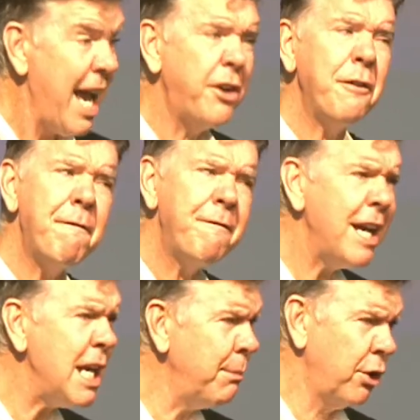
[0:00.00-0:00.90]
And it's a
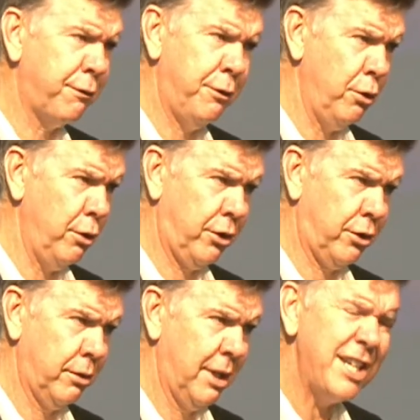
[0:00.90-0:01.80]
famous
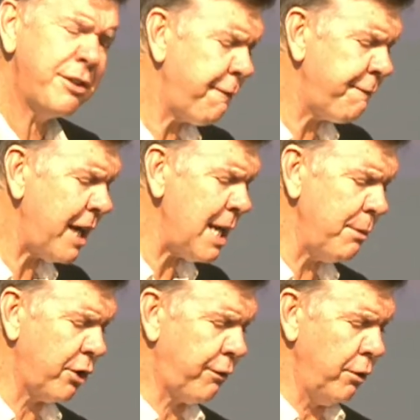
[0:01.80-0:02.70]
verse. It's a
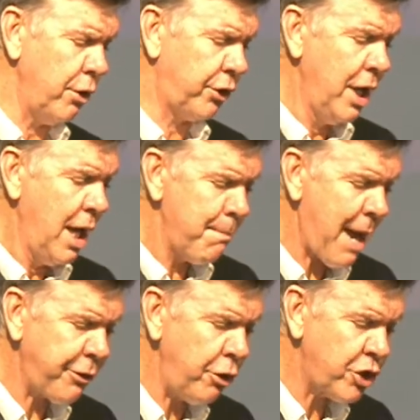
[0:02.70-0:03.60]
famous verse.
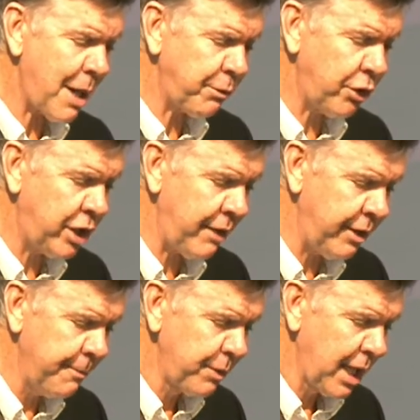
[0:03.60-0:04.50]
Matthew chapter
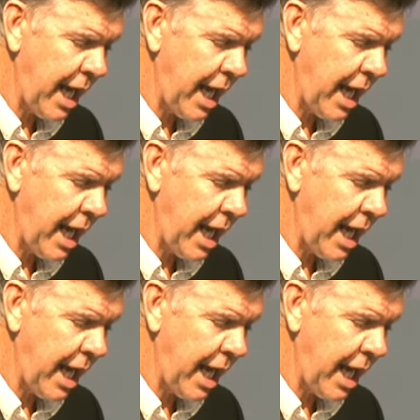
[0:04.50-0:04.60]
7